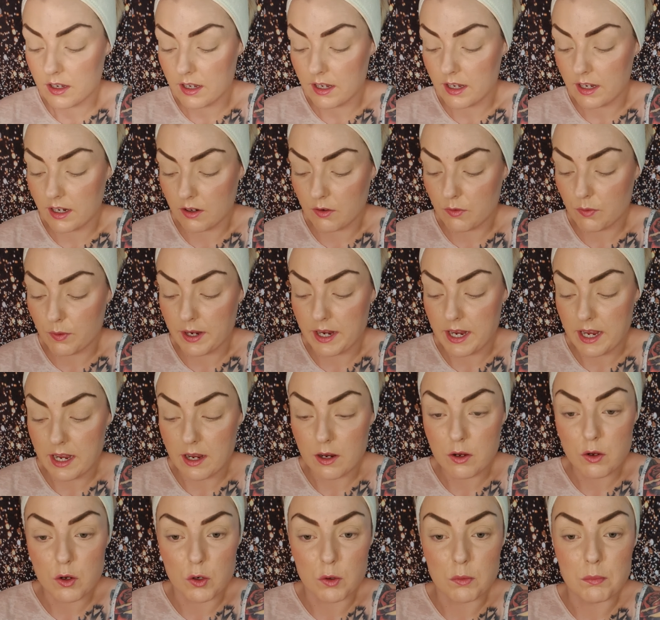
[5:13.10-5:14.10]
in quite a
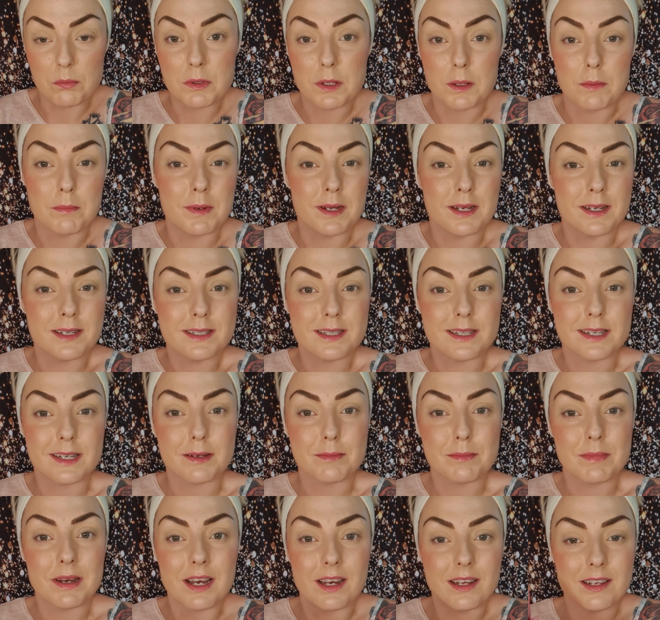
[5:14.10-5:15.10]
complimentary
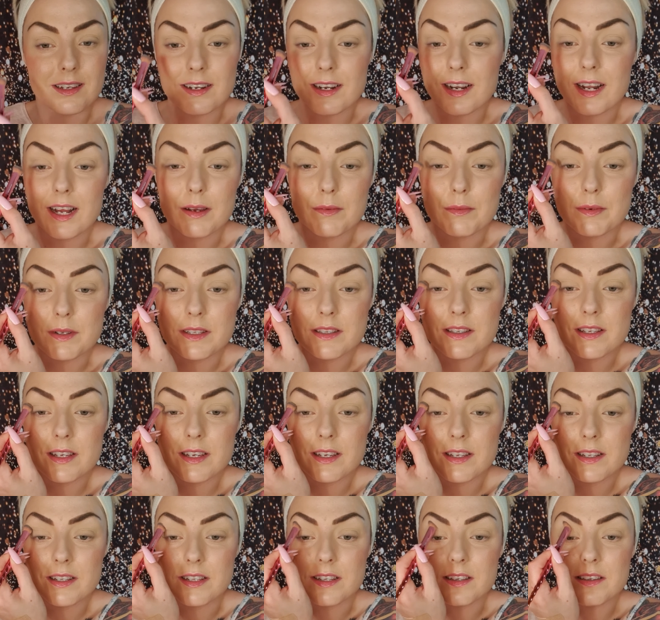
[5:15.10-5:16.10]
manner, I would
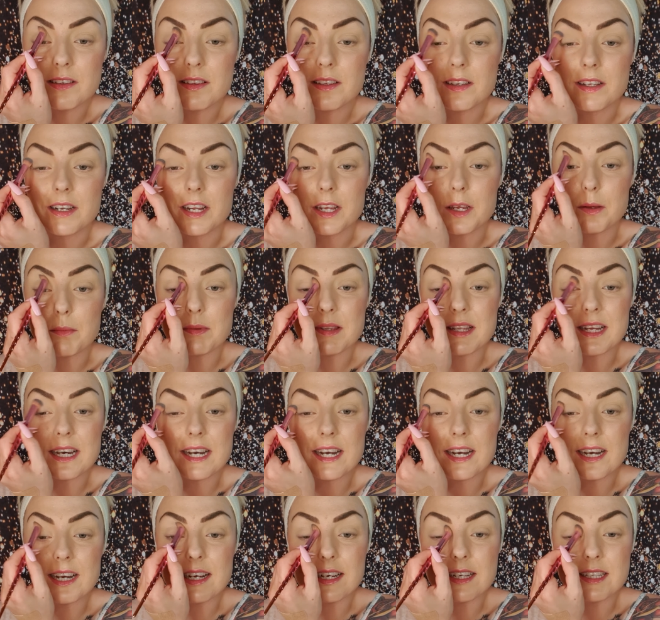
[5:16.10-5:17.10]
describe
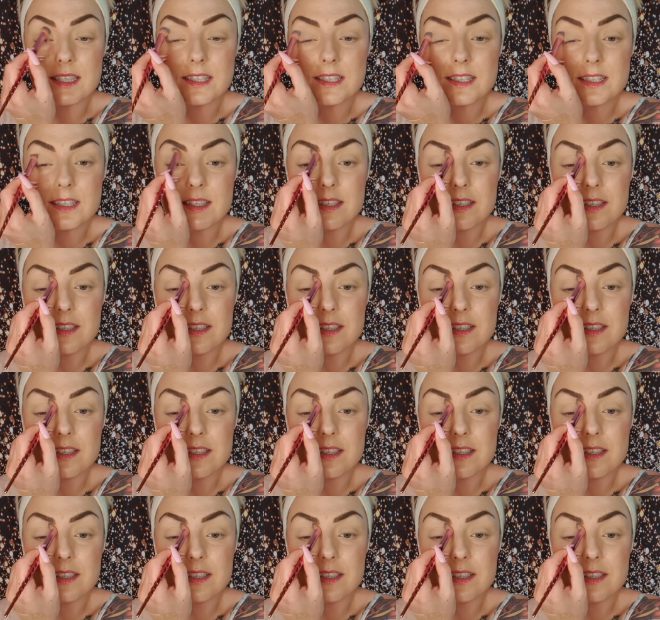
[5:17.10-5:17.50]
that as.